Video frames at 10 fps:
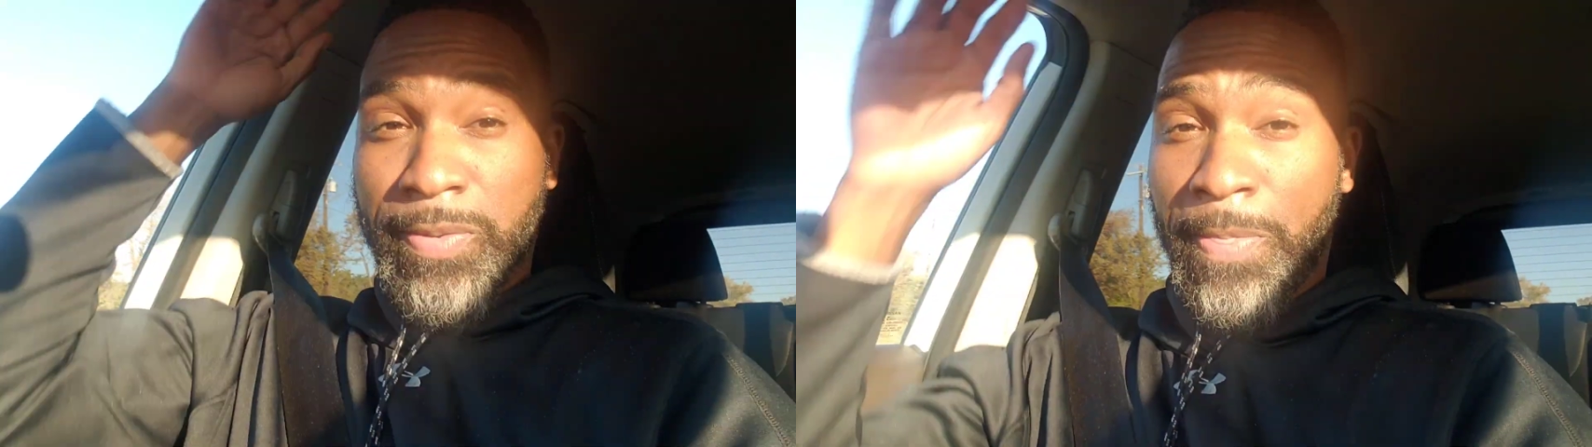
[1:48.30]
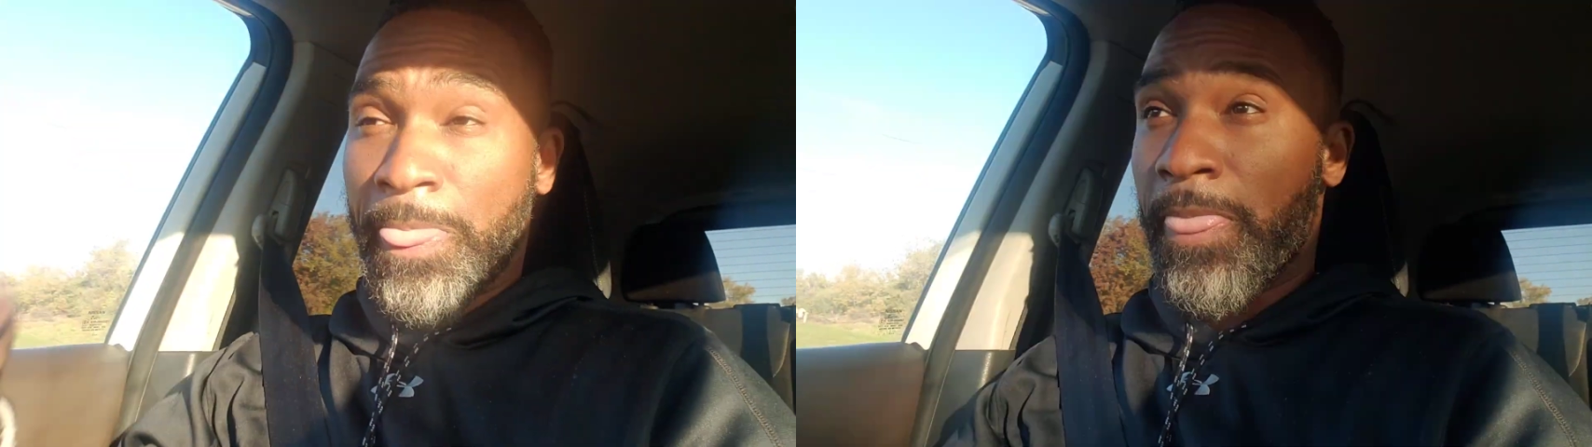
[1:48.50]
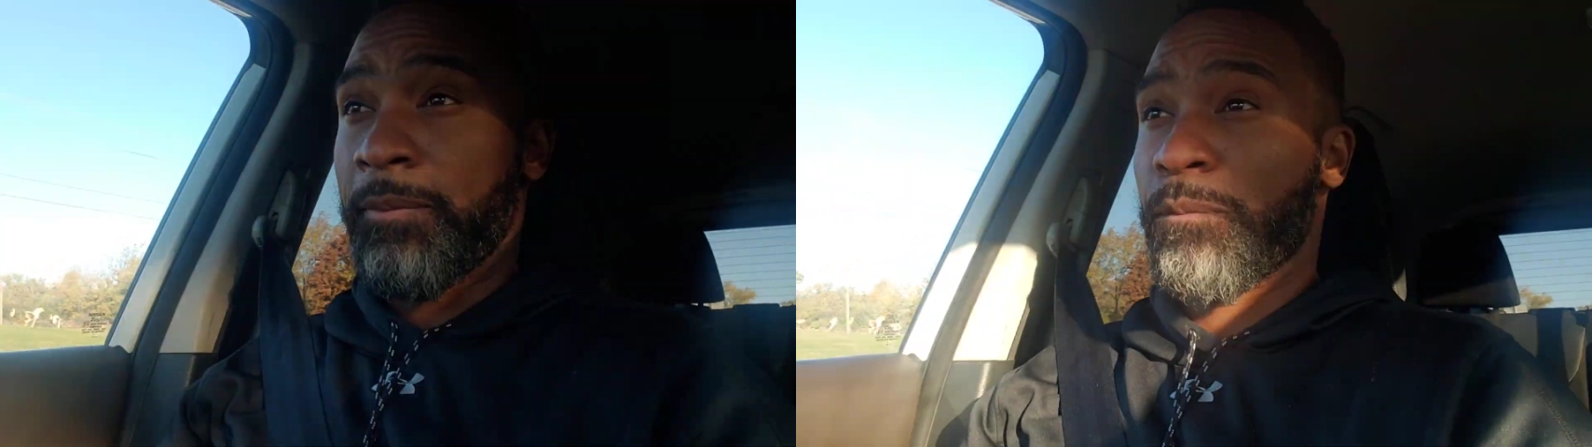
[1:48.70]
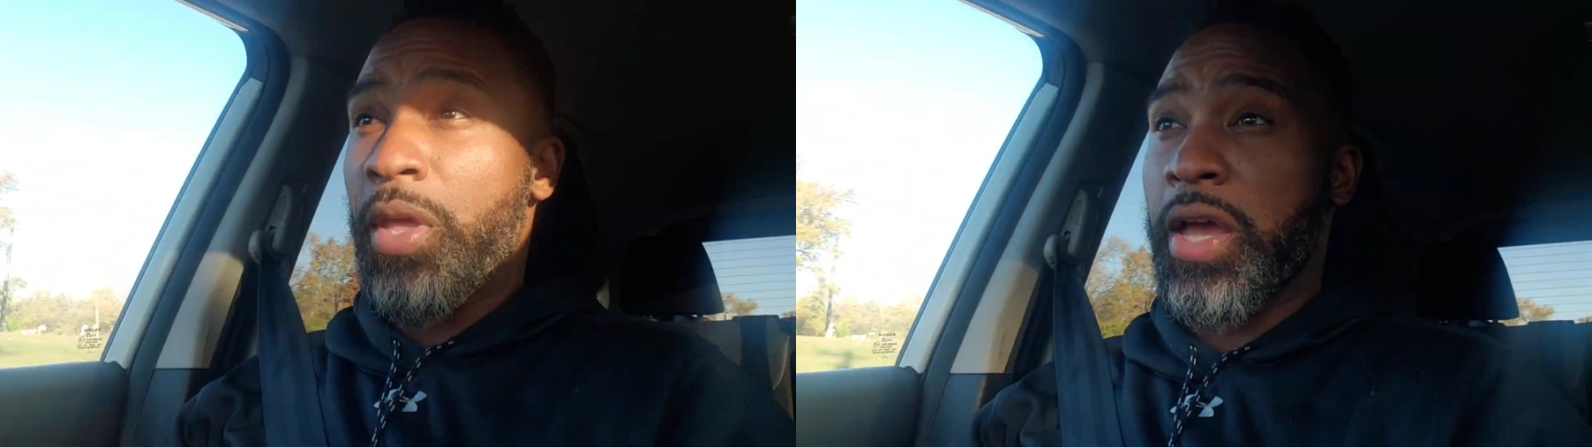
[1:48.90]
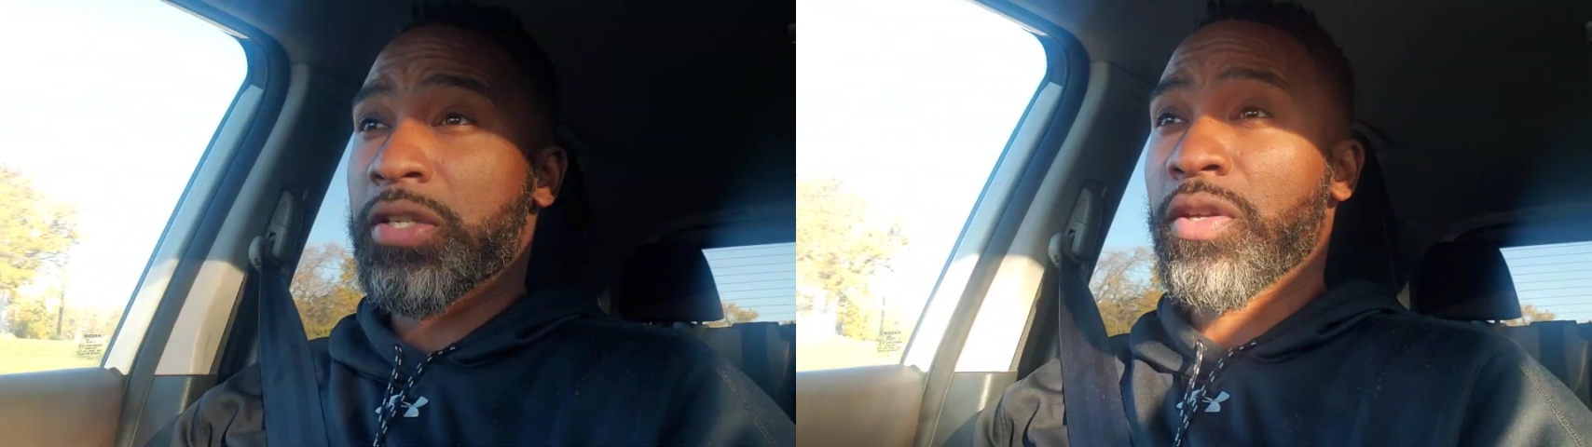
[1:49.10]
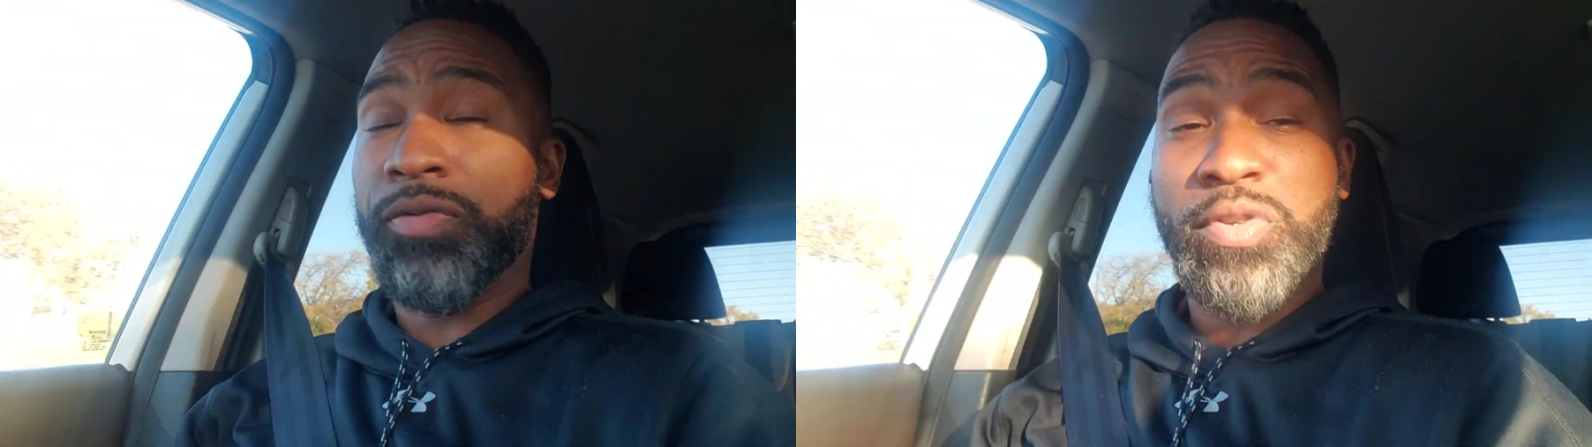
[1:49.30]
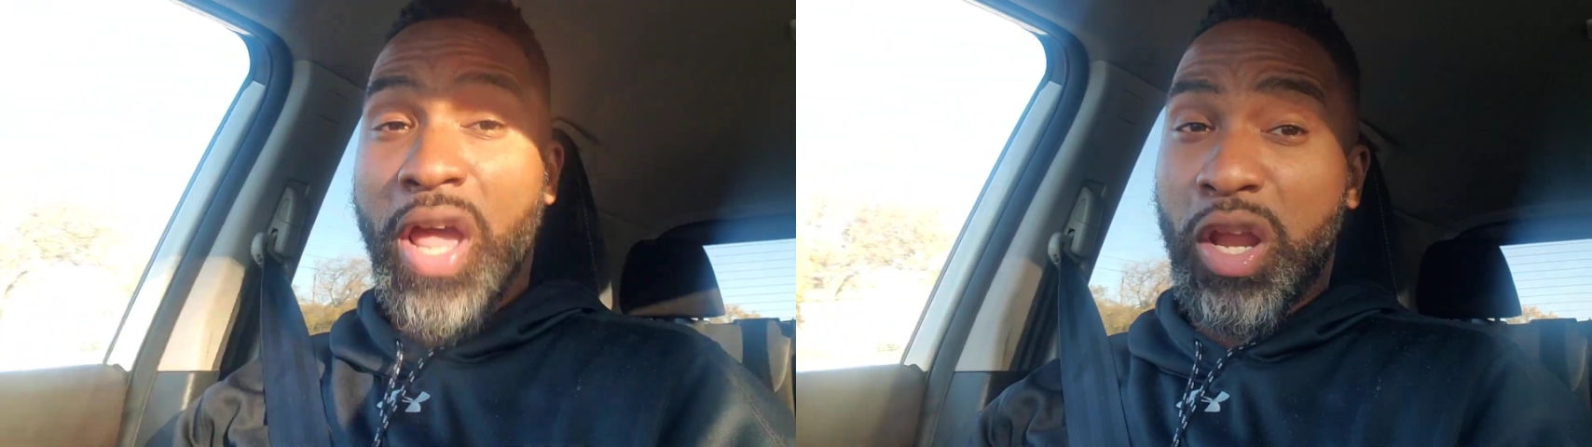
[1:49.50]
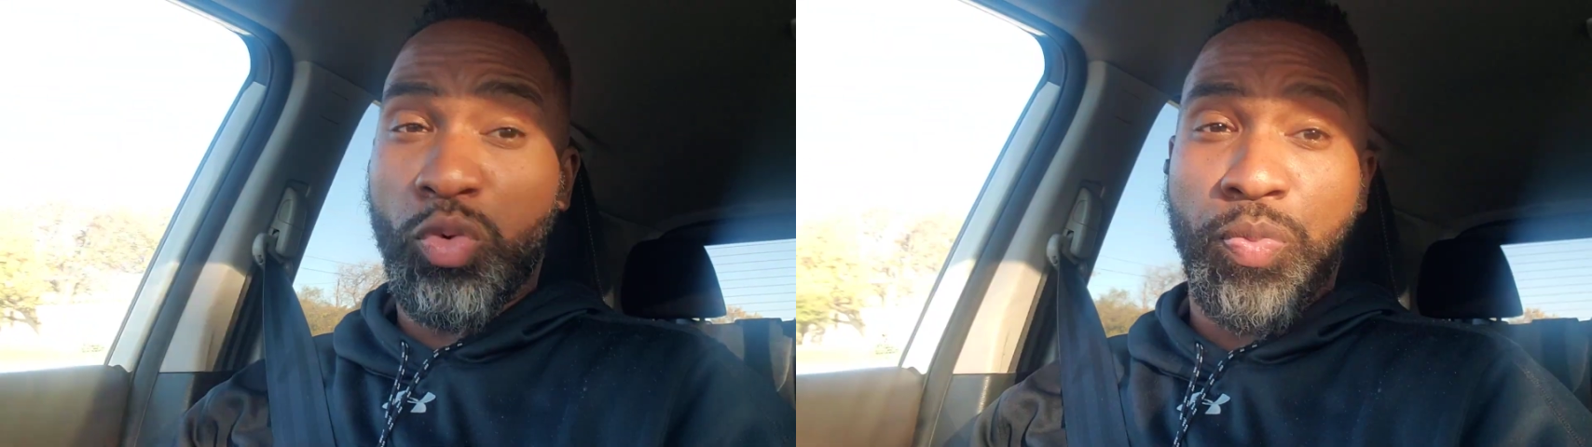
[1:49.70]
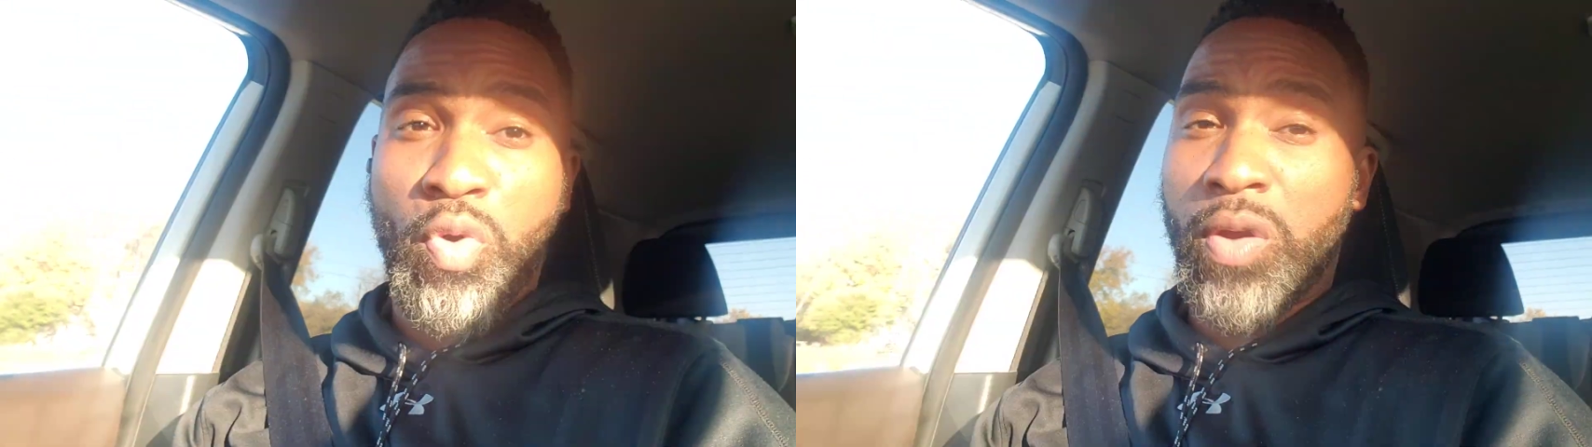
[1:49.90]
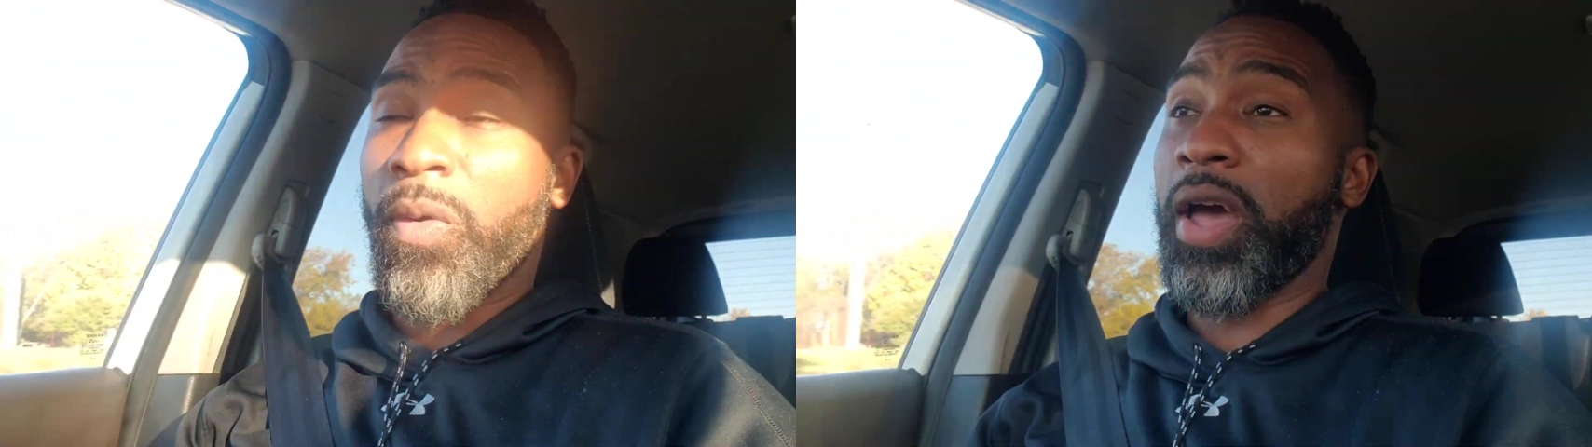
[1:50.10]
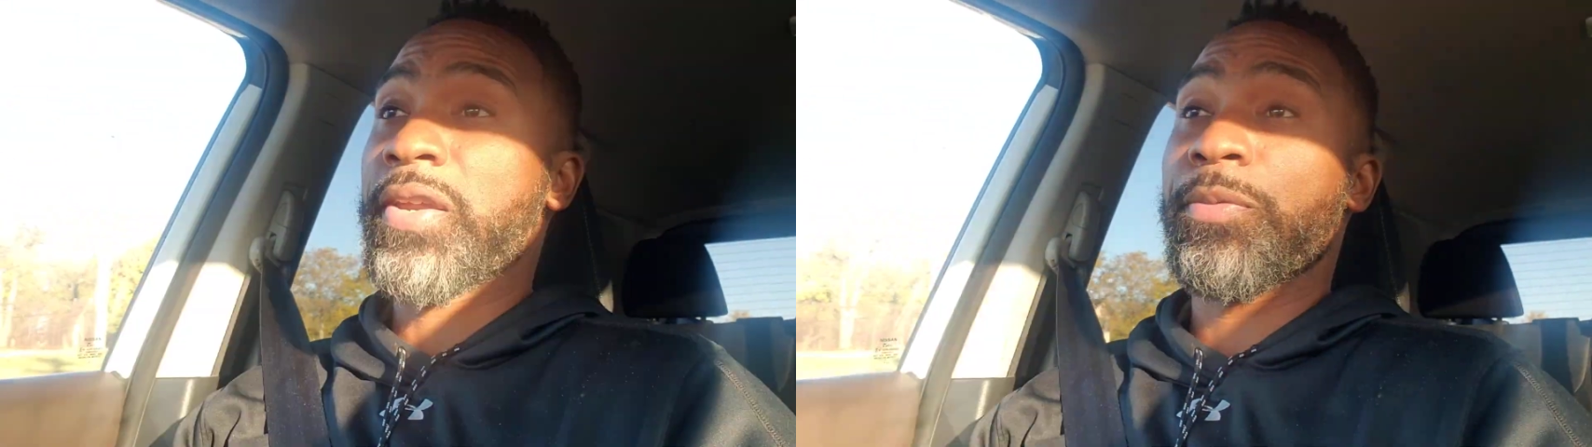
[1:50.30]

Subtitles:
All right, so if you're not a report writer,